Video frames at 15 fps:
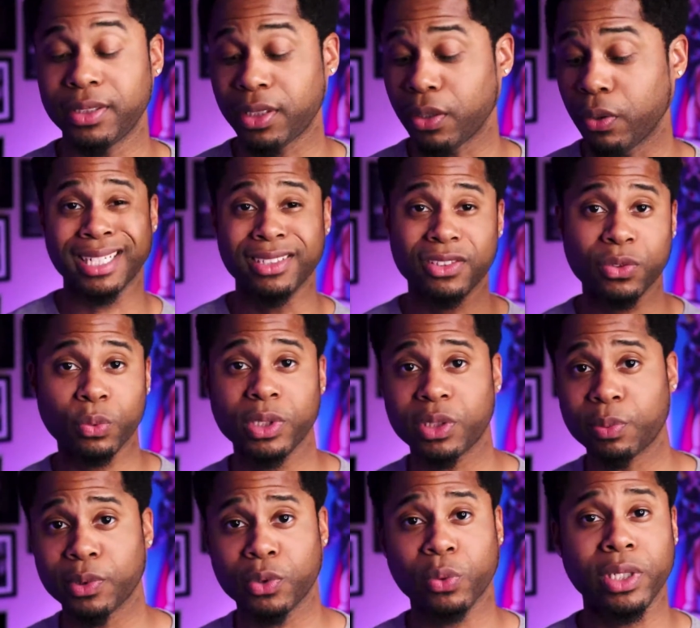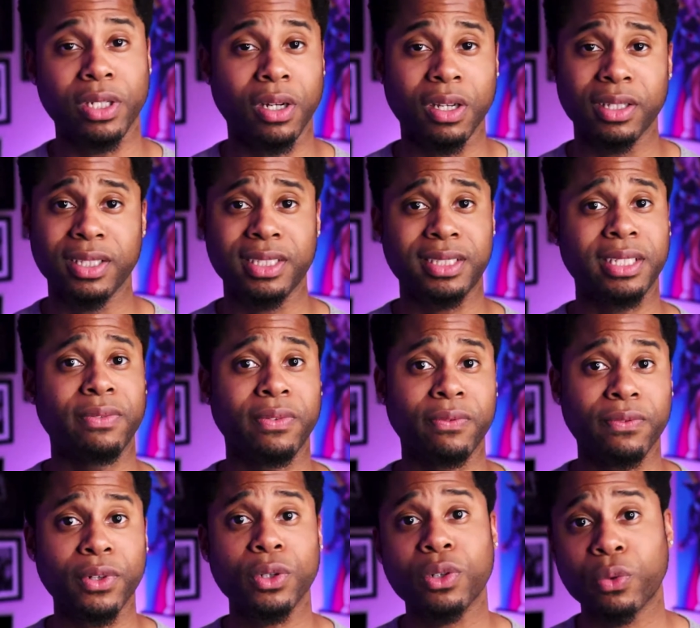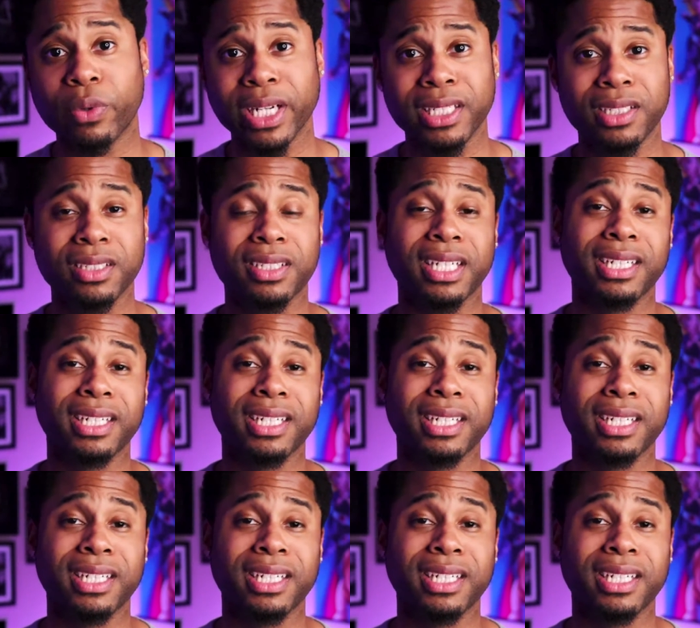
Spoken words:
So I can switch between all these different focal ranges.